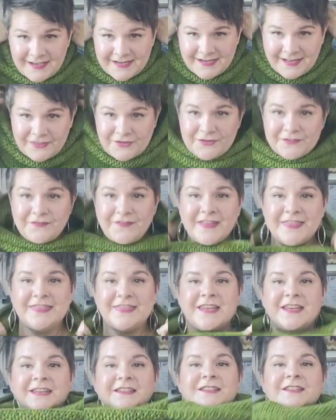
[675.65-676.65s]
Another fun
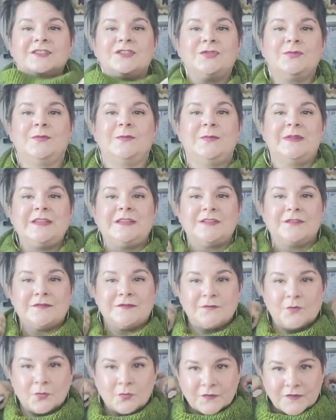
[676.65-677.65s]
thing to do would be to
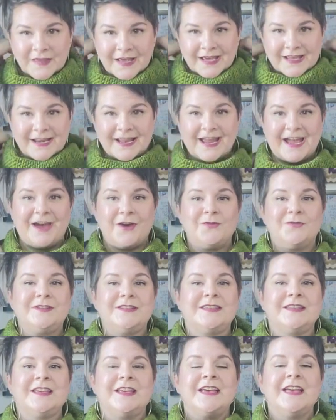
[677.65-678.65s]
fold that
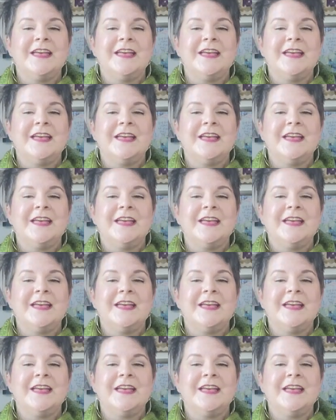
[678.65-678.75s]
out.